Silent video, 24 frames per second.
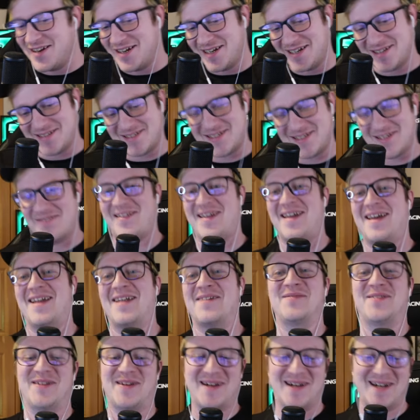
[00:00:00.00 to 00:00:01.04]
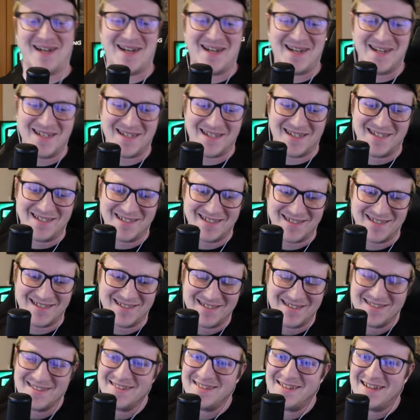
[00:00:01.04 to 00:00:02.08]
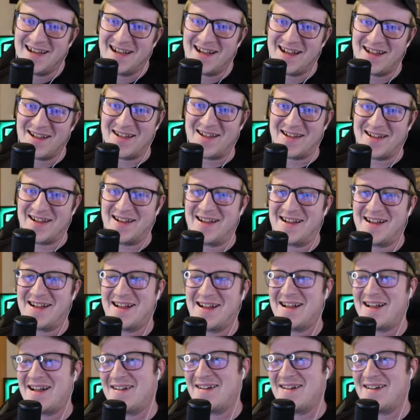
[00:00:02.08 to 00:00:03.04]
didn't deserve that. I'm sorry. uh,